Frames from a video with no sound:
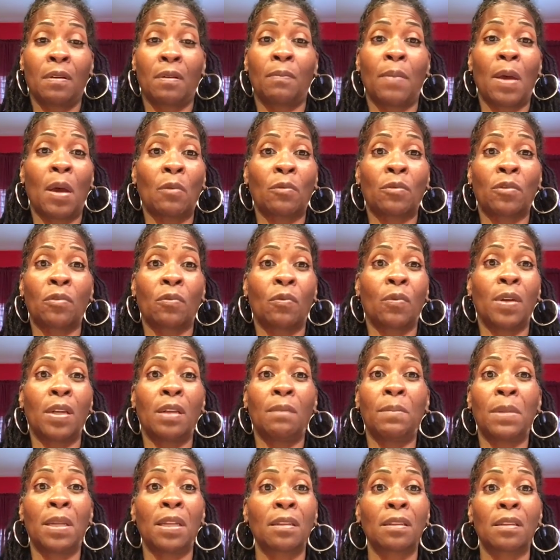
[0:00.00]
about 20
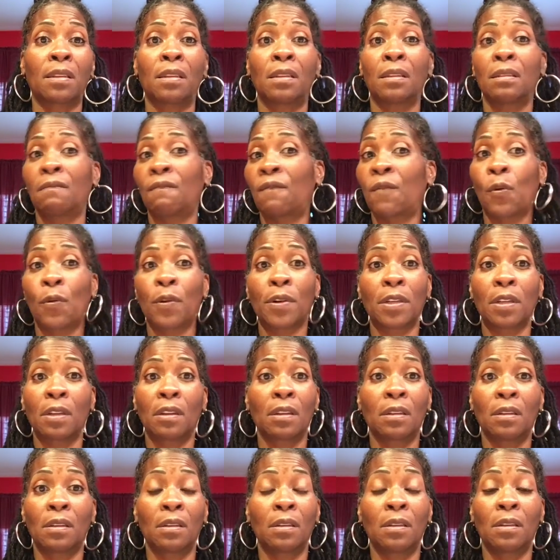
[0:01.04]
minutes
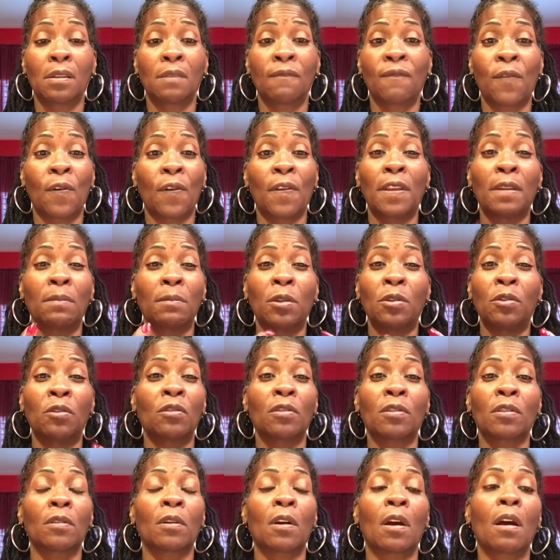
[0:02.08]
for them to do
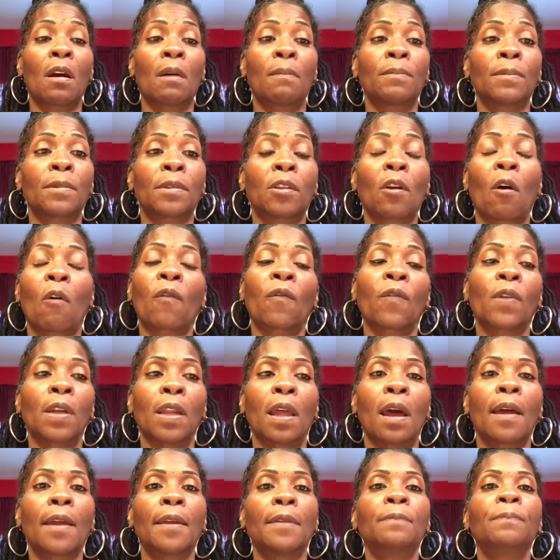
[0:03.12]
the soft
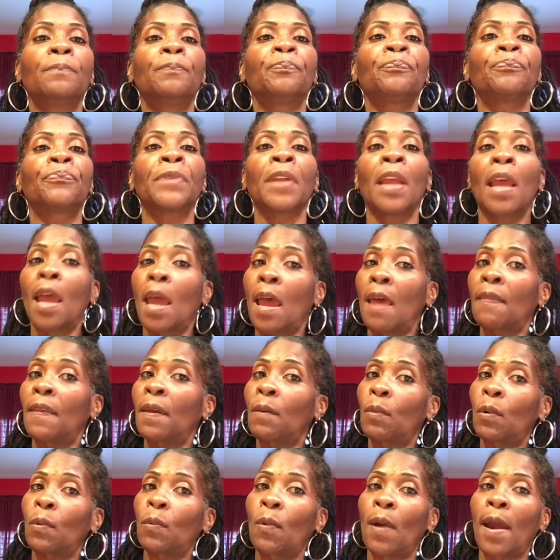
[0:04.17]
reline. And they
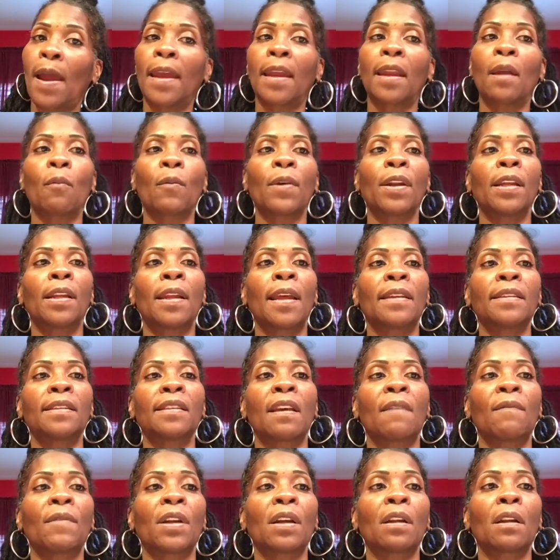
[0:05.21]
were right. I went in at
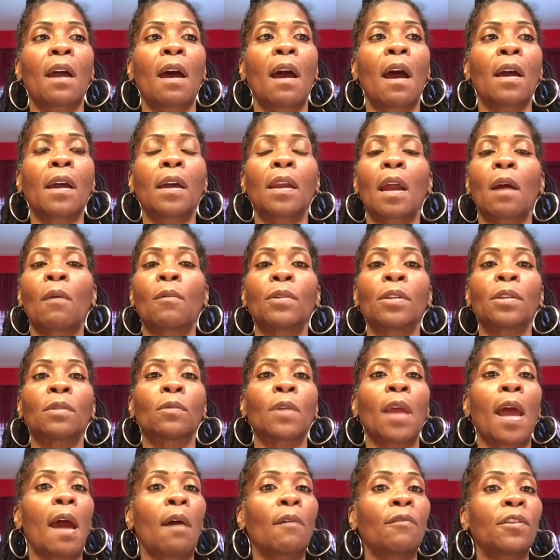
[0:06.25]
7 o'clock and I was
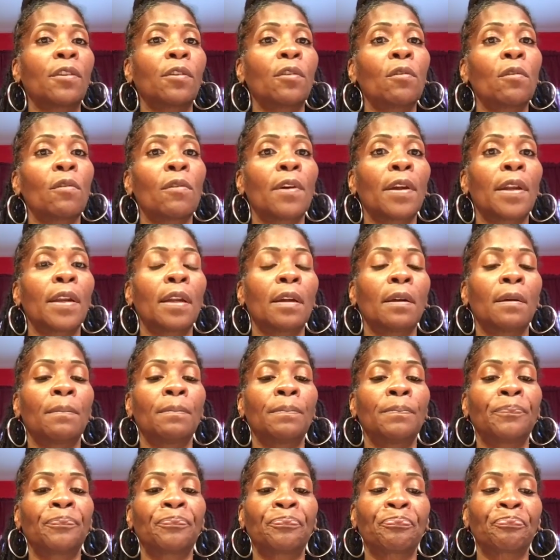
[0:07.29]
out the door at
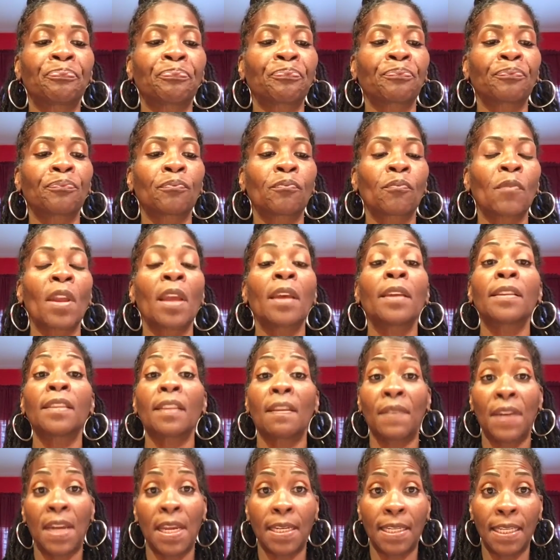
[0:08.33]

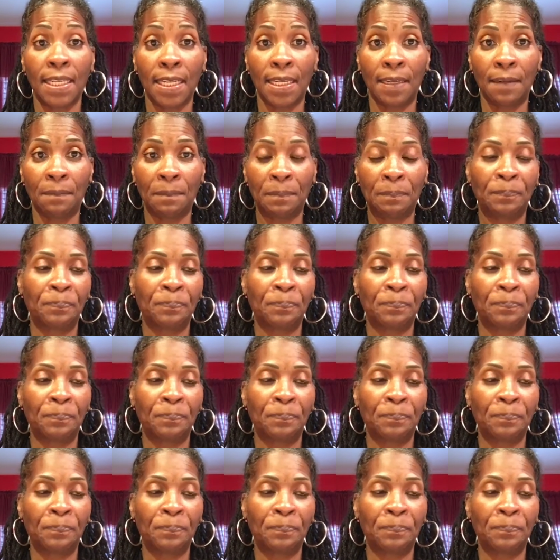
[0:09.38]
7:18.